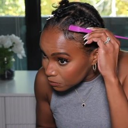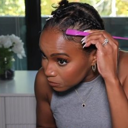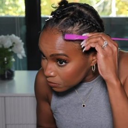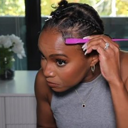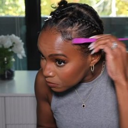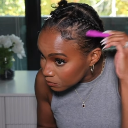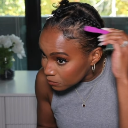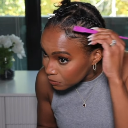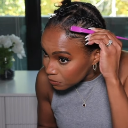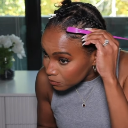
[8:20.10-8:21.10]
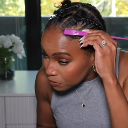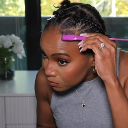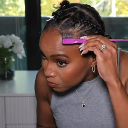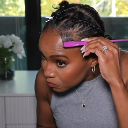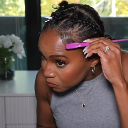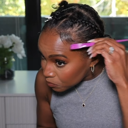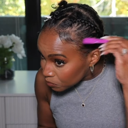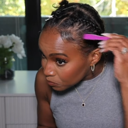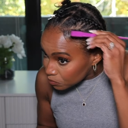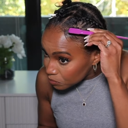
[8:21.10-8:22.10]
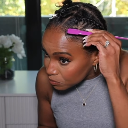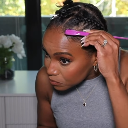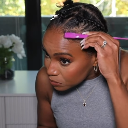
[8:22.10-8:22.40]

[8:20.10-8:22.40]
(silence)